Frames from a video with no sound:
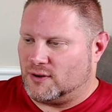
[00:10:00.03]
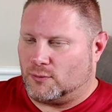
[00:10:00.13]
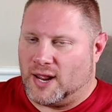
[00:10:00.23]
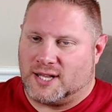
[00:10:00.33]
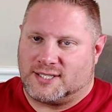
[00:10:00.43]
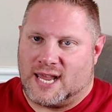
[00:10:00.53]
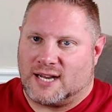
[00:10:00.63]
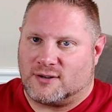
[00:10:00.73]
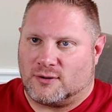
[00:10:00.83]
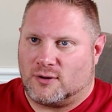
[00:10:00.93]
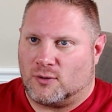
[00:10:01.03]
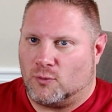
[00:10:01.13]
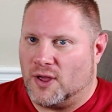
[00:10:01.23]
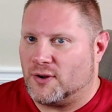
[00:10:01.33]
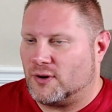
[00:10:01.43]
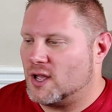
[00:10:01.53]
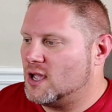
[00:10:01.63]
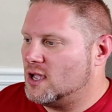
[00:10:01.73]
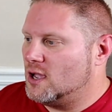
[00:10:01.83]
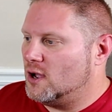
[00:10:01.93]
ransacked or weathered
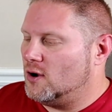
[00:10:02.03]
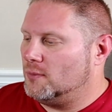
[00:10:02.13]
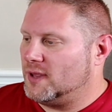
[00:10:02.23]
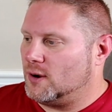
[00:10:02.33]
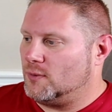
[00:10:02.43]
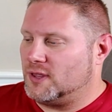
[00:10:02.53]
home there,